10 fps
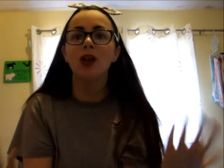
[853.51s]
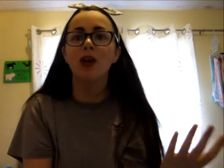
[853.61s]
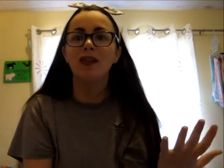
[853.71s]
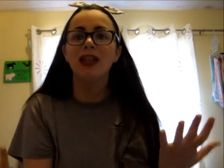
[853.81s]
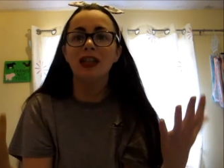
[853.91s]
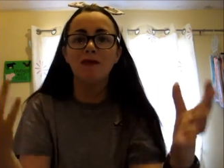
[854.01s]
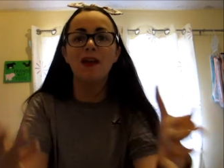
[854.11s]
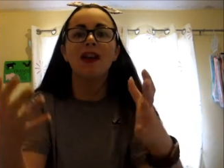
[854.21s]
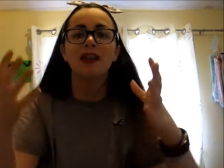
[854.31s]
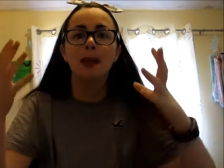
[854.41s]
which obviously
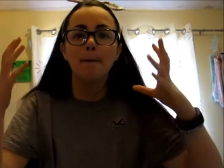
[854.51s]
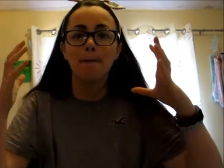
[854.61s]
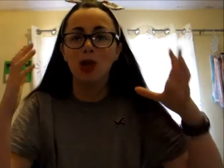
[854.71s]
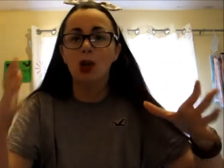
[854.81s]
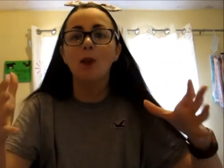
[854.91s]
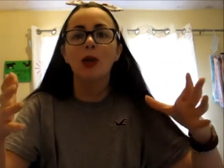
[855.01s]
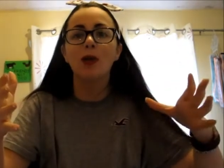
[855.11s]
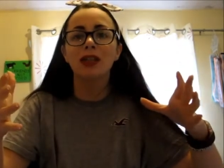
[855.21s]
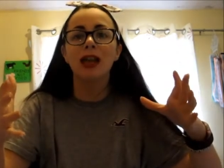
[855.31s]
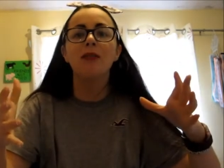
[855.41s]
affects my
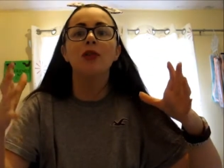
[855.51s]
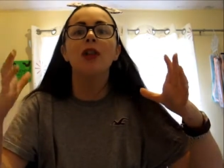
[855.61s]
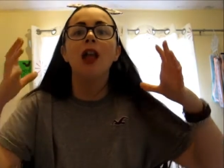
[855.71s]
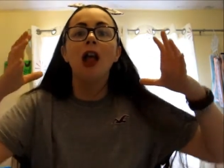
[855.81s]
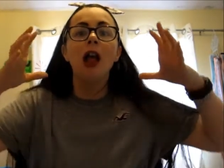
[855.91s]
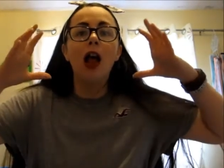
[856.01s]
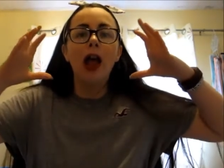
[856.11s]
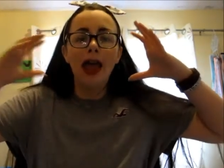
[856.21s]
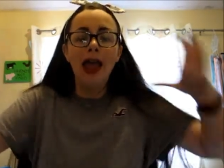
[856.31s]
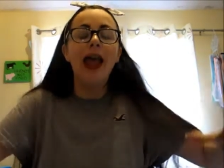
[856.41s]
upload schedule
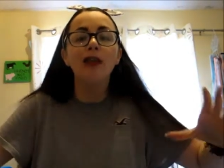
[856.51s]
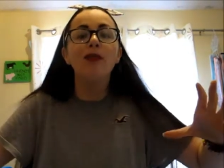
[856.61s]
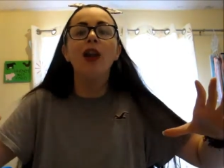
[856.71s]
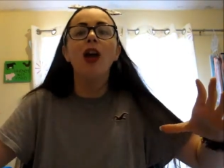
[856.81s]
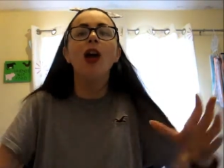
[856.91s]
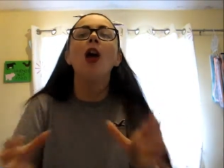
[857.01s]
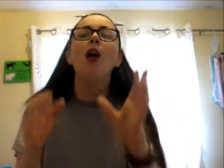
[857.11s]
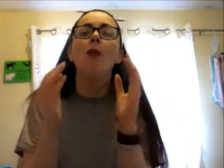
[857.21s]
a hell of a lot.